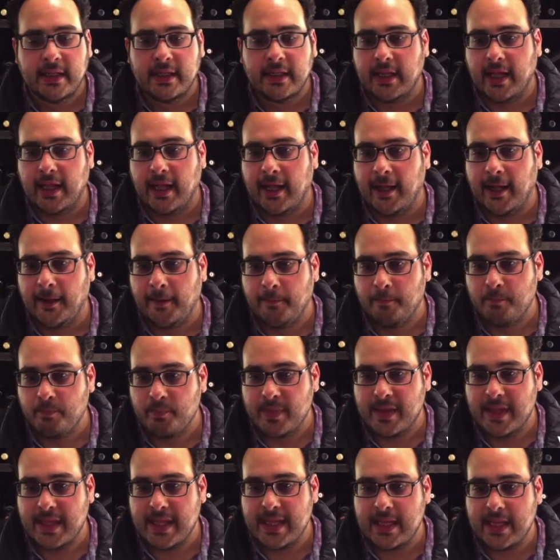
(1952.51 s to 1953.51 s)
Um,
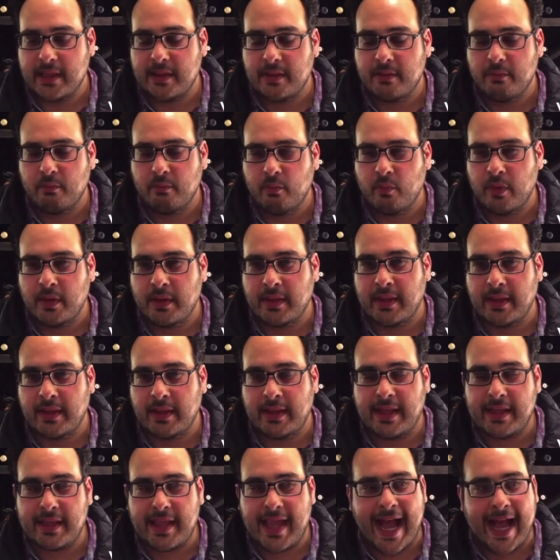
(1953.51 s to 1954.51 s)
the, the,
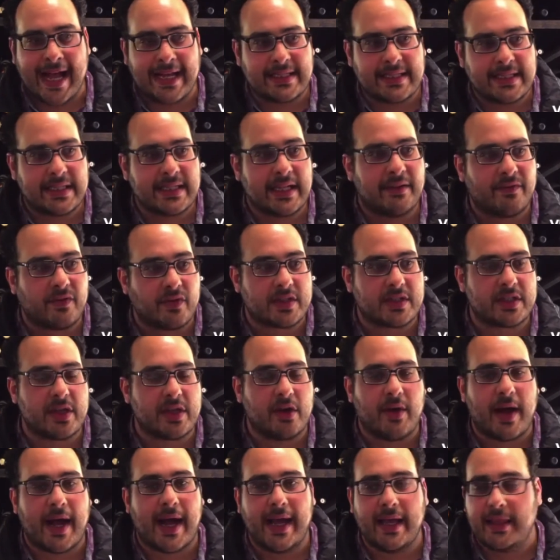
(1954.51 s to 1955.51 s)
the acid level is so
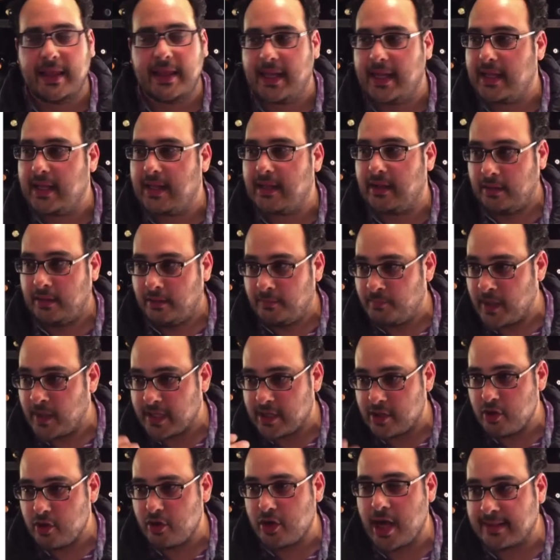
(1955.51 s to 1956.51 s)
high that it, like
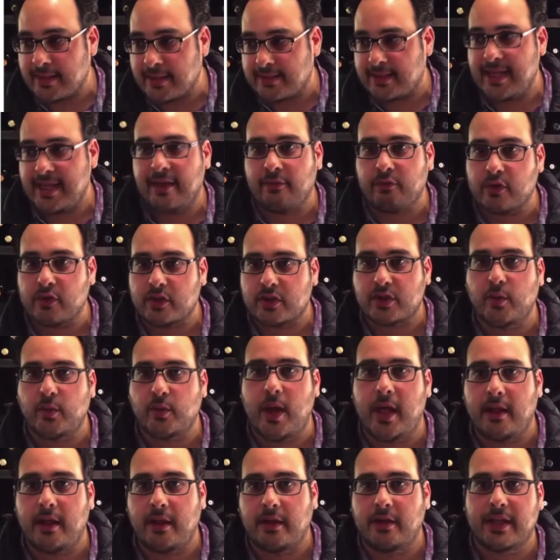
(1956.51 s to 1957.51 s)
you constantly have to
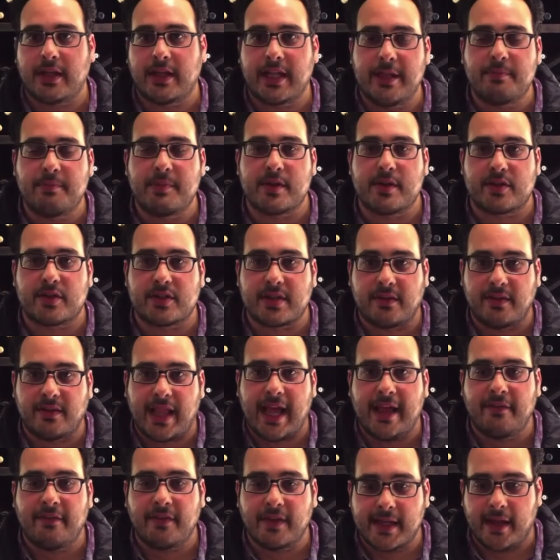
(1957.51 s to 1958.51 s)
swallow to keep their
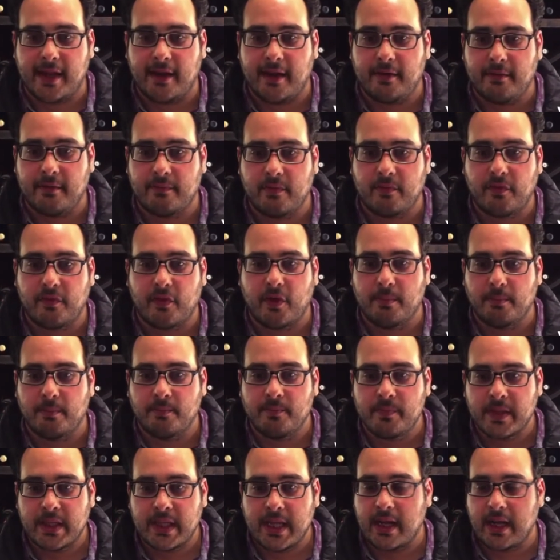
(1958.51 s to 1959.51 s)
saliva down from
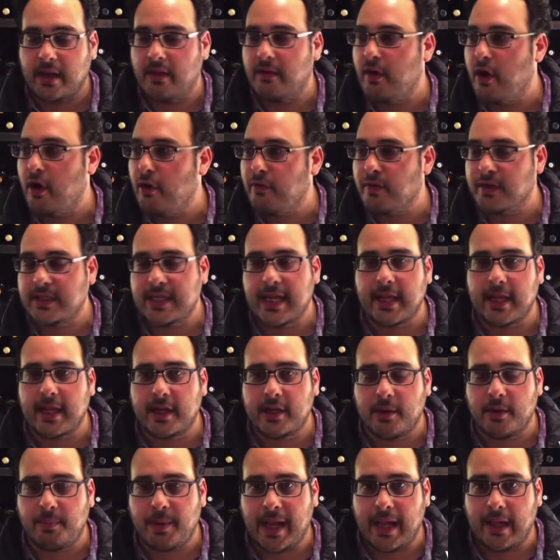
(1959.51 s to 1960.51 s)
kind of overtaking your
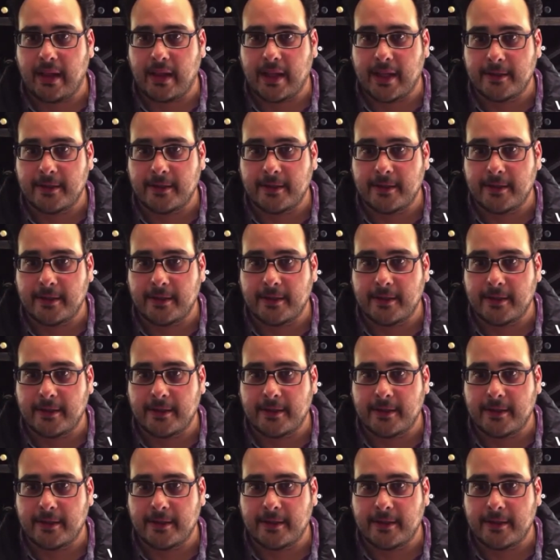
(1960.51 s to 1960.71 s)
palate.